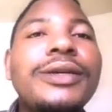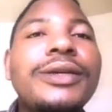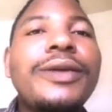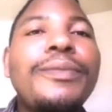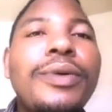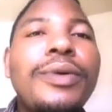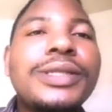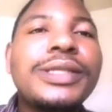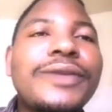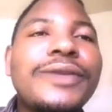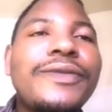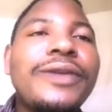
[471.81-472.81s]
positive
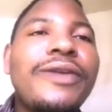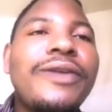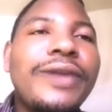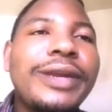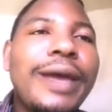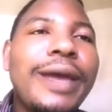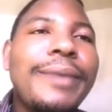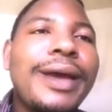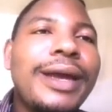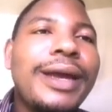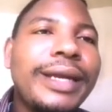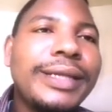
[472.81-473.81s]
even number
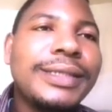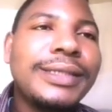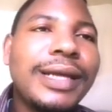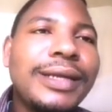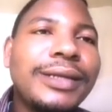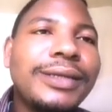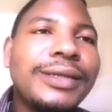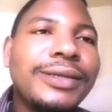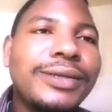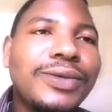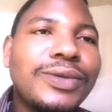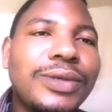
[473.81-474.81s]
less than
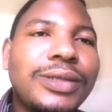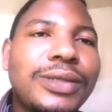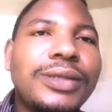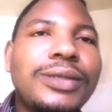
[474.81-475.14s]
20.